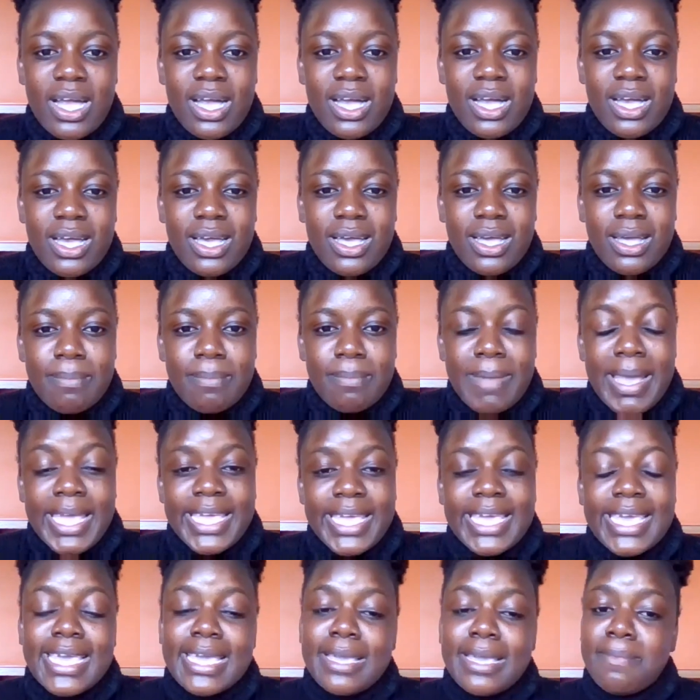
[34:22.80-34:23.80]

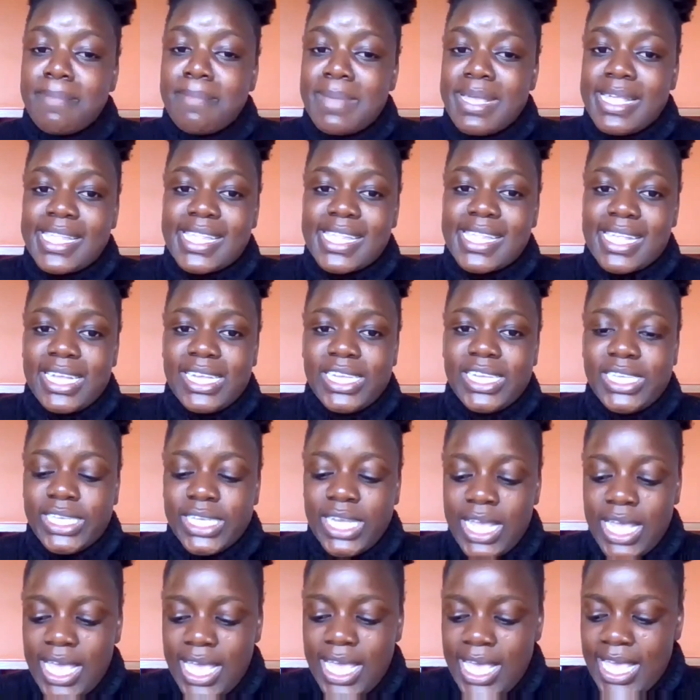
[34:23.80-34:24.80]
message
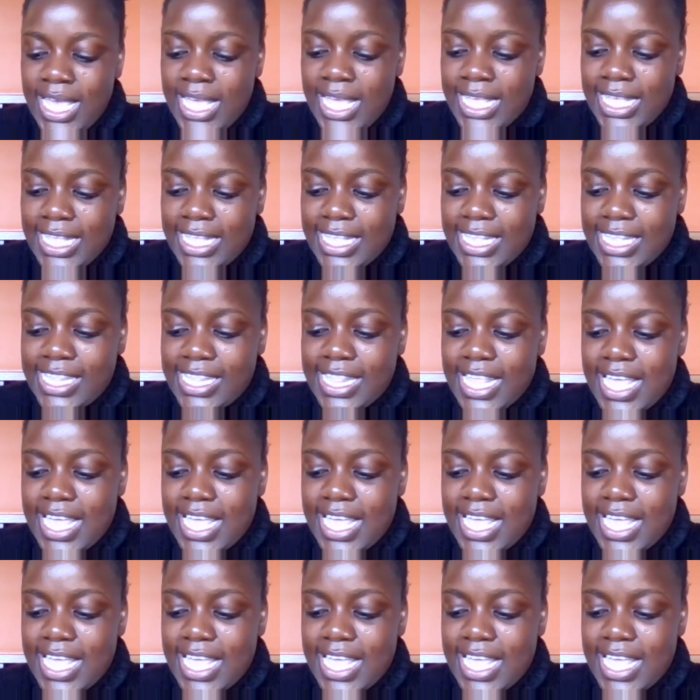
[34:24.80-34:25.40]
is